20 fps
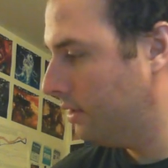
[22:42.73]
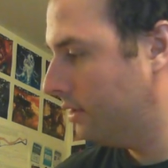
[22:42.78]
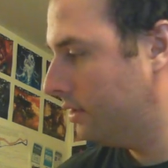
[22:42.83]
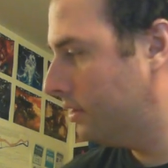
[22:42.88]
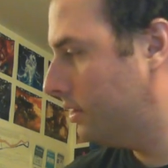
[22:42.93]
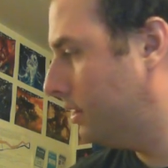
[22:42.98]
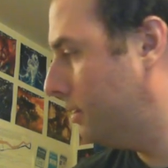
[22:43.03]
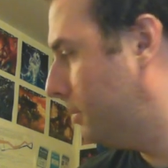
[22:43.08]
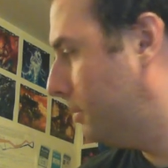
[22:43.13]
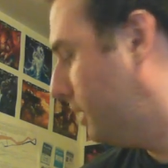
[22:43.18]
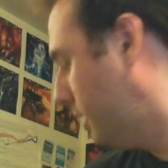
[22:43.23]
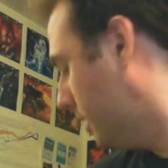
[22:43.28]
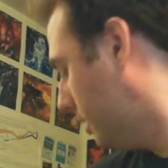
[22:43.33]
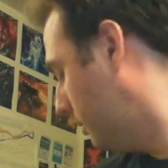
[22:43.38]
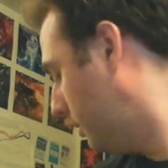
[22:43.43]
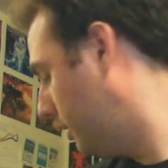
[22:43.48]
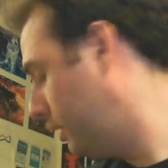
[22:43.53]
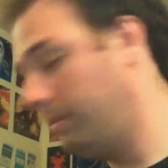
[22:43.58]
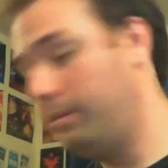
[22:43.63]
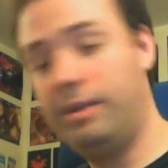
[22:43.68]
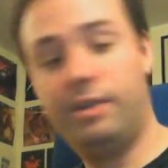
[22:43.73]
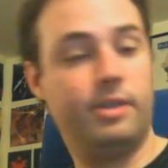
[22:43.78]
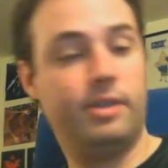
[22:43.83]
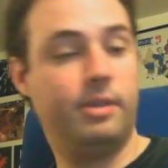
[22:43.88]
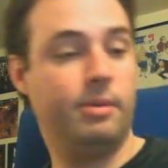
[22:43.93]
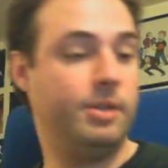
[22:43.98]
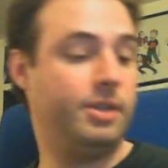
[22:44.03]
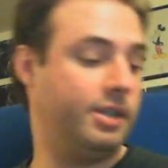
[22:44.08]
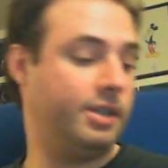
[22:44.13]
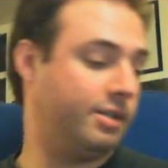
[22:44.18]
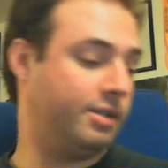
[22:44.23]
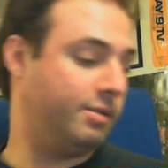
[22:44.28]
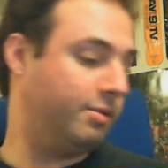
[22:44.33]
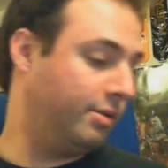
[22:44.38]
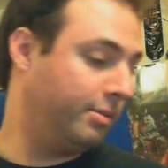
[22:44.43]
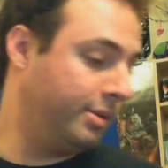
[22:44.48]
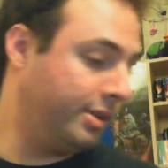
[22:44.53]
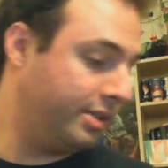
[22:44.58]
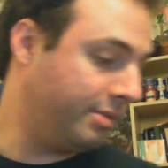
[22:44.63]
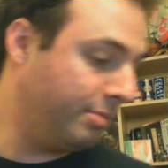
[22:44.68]
So let me just
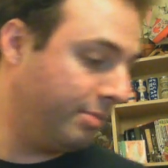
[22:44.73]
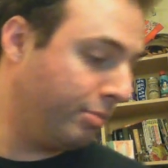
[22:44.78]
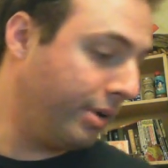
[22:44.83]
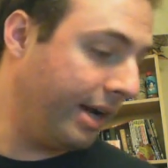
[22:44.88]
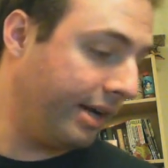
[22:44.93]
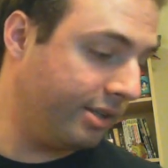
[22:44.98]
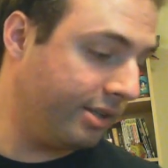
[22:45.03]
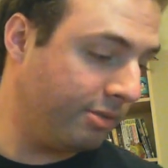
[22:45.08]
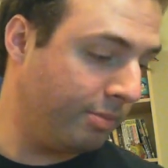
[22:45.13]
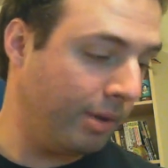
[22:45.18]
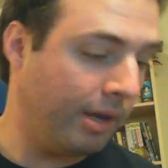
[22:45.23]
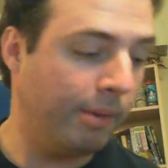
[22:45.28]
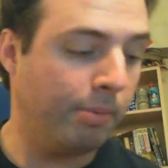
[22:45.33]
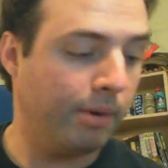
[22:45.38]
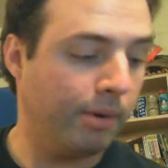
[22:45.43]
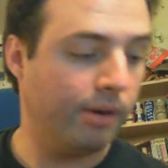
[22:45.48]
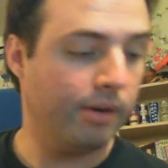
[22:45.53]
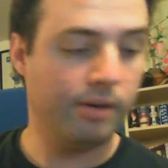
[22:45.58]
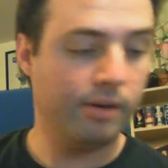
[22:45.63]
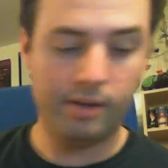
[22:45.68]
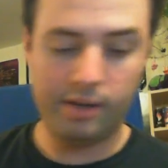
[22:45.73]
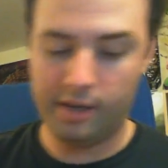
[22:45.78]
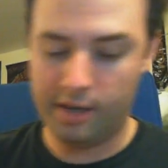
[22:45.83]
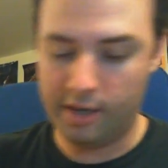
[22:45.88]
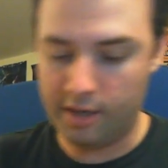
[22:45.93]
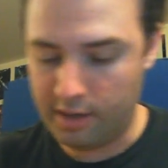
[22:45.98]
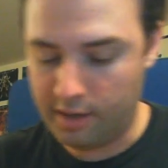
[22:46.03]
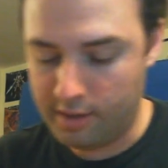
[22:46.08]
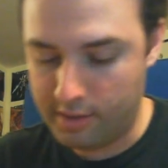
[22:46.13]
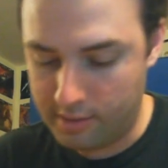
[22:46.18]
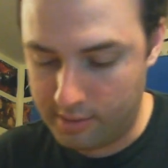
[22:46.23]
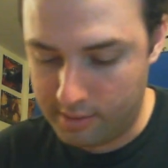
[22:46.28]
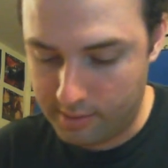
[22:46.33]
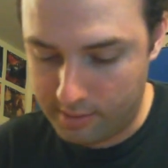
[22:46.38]
get some practice paper here.